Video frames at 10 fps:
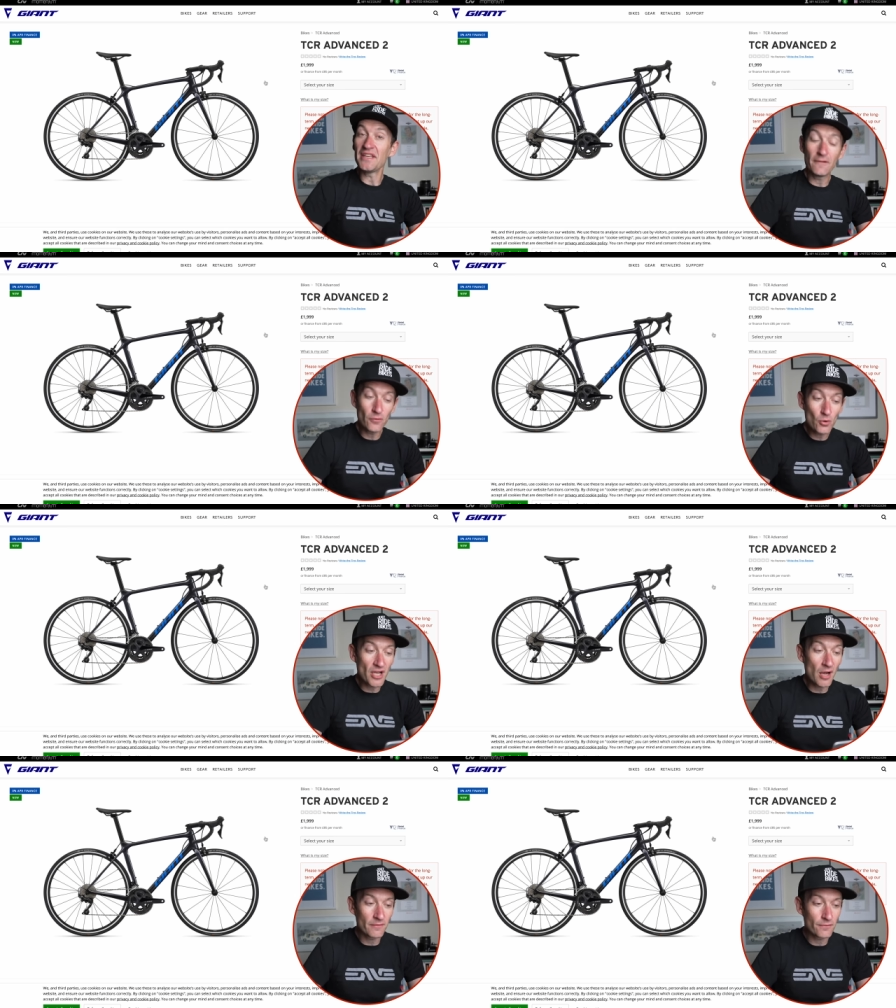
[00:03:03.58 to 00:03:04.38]
you get a full
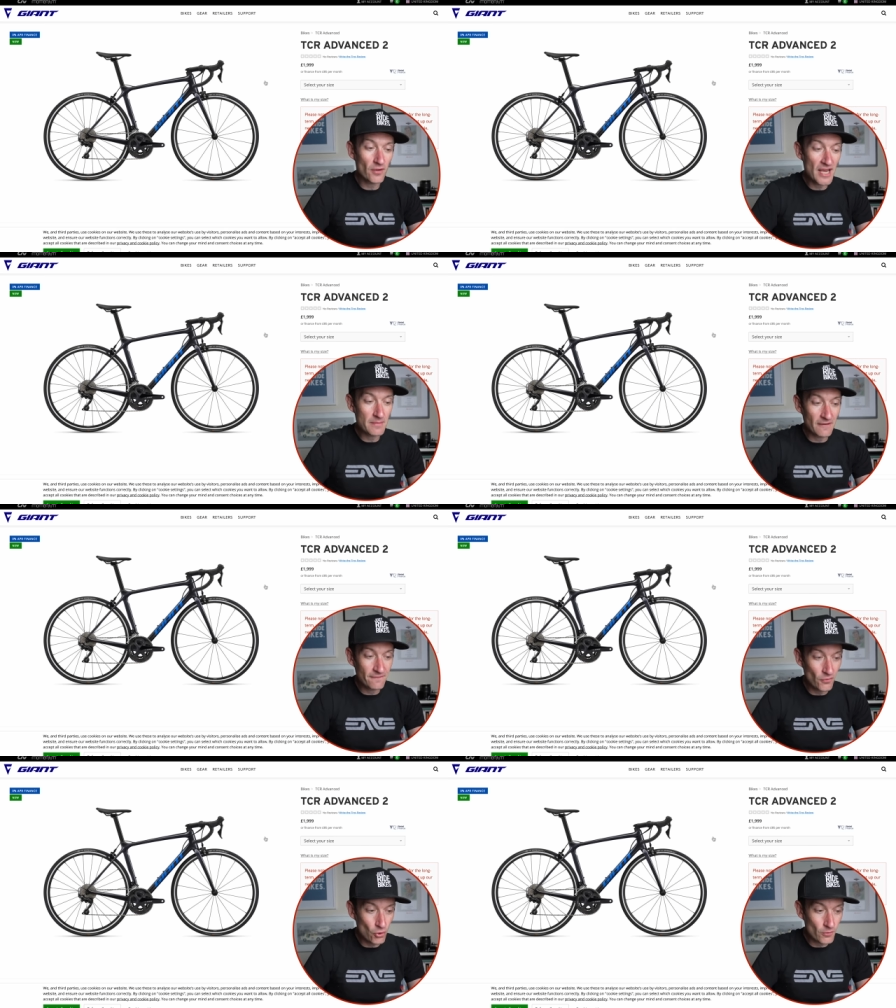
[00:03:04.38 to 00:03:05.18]
carbon frame and
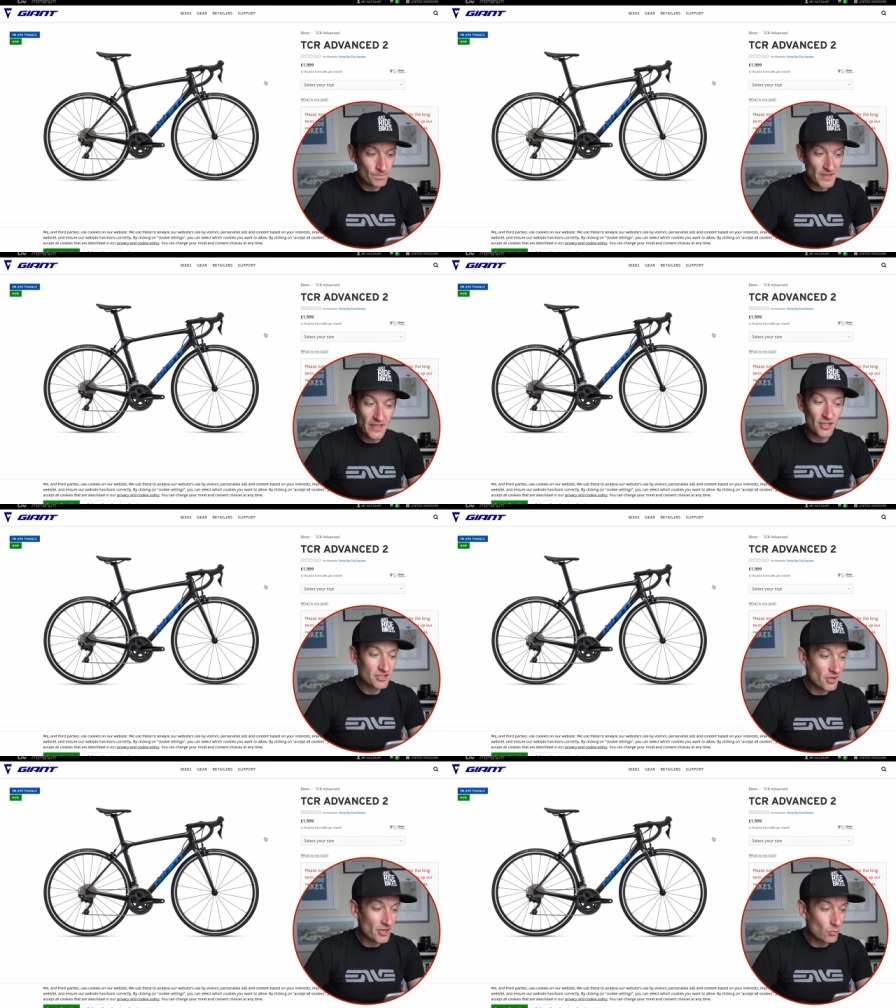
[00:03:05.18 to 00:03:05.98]
fork,
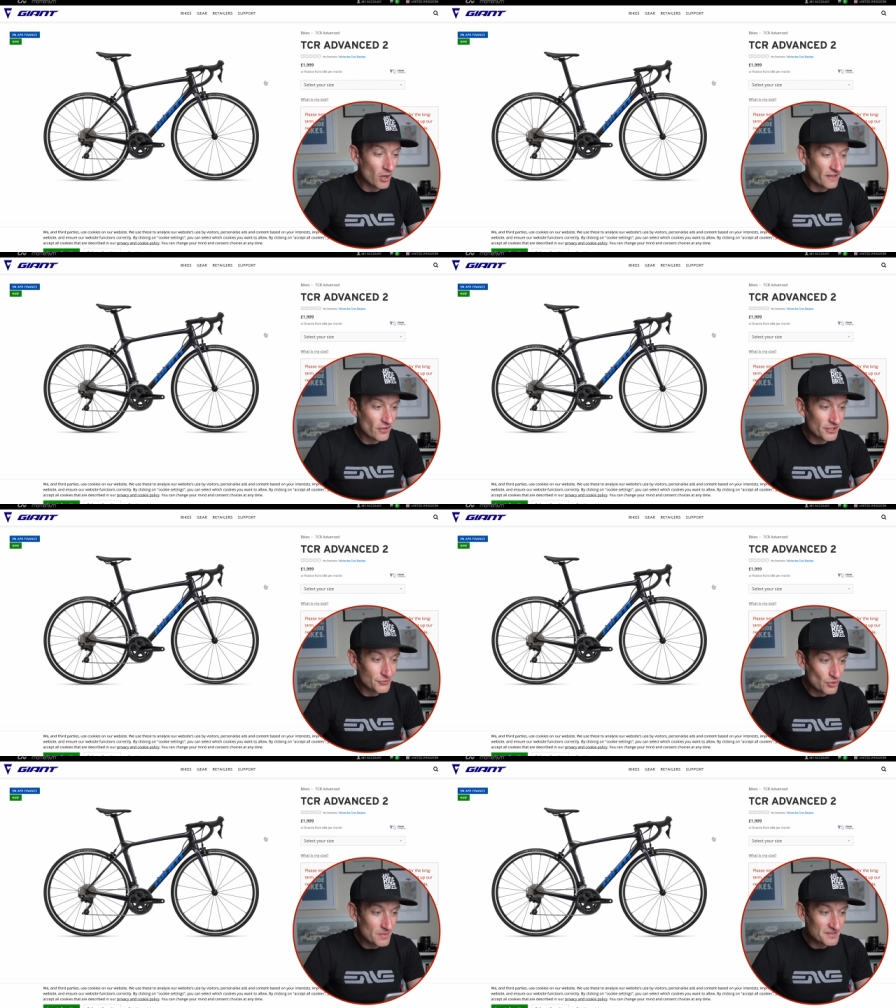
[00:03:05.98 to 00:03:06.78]
Shimano 105
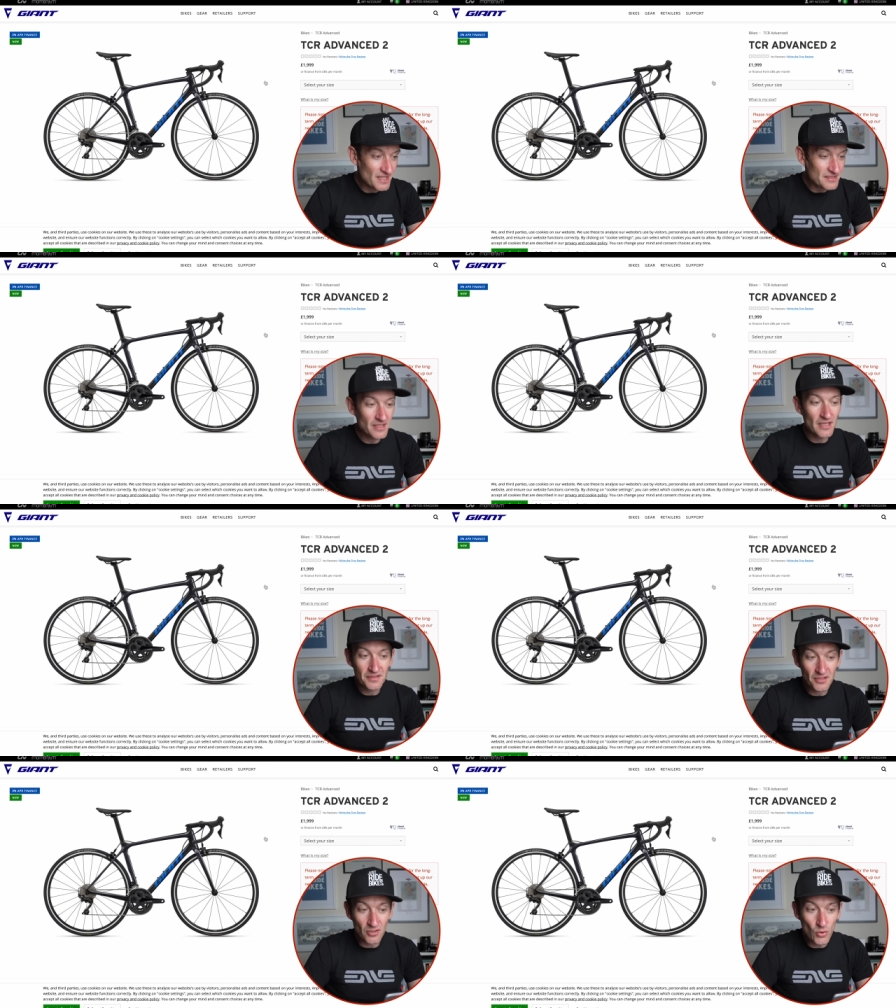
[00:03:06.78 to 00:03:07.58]
group sets,
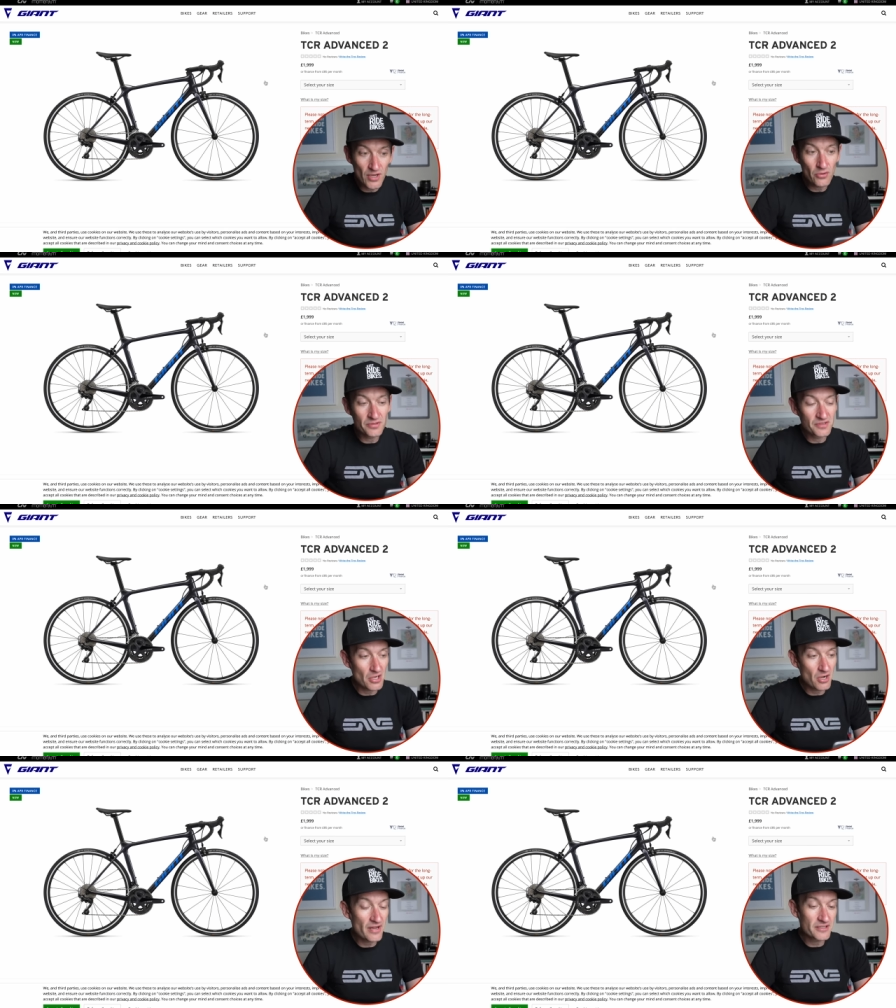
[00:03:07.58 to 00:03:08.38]
some nice wheels and
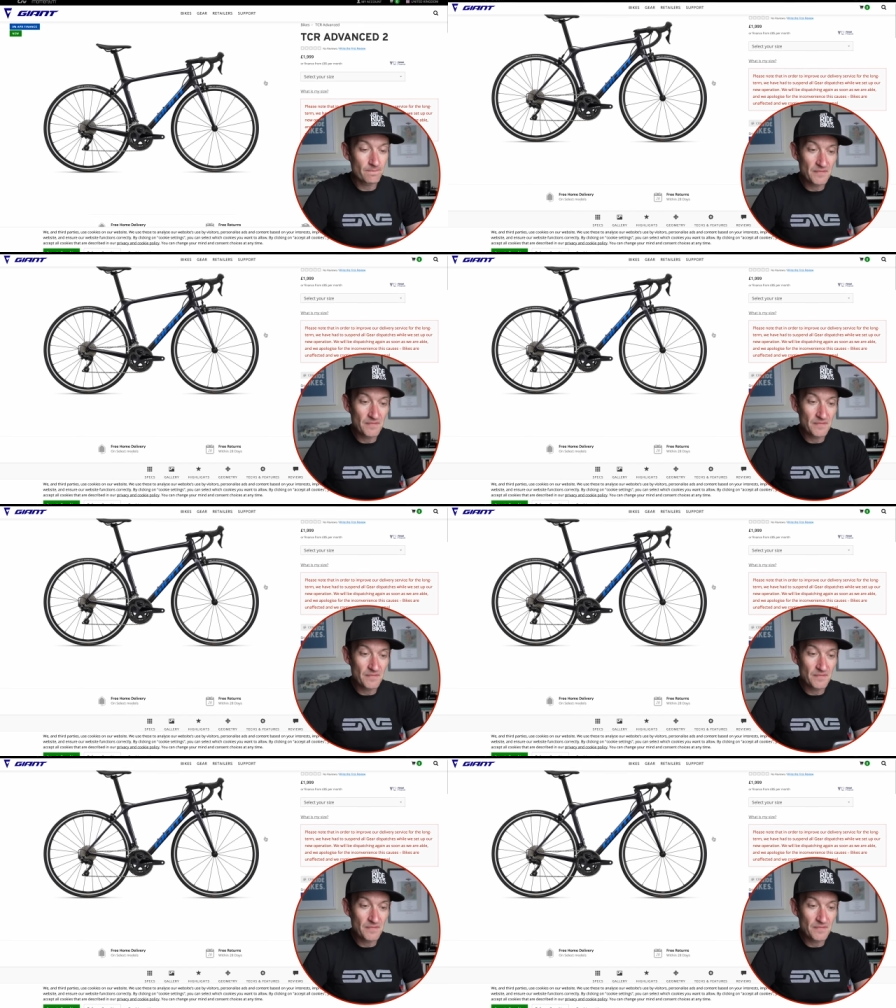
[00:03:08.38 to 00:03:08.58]
tyres,